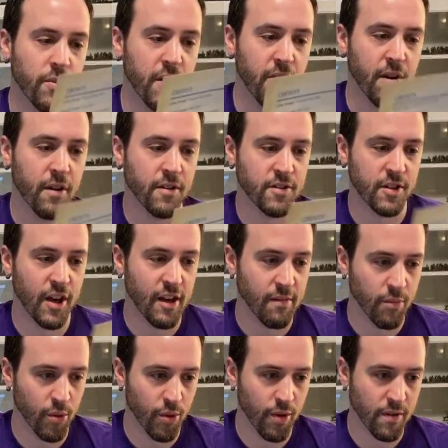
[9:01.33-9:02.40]
there's a game
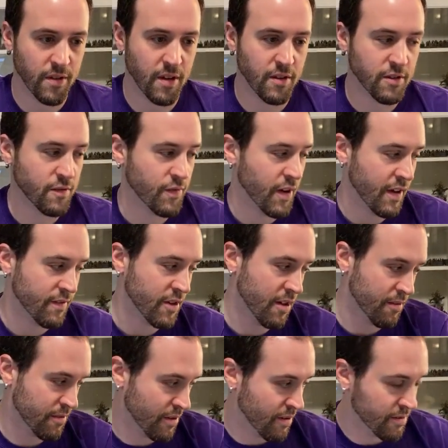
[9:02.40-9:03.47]
board, there's 5
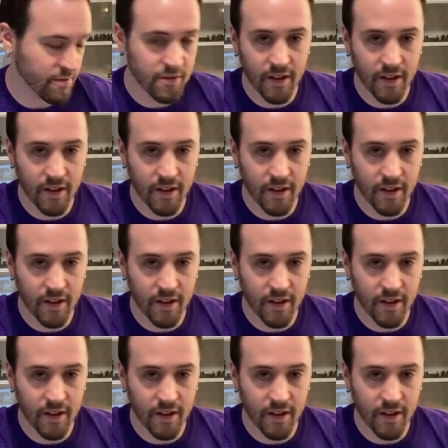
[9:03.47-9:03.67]
colored altar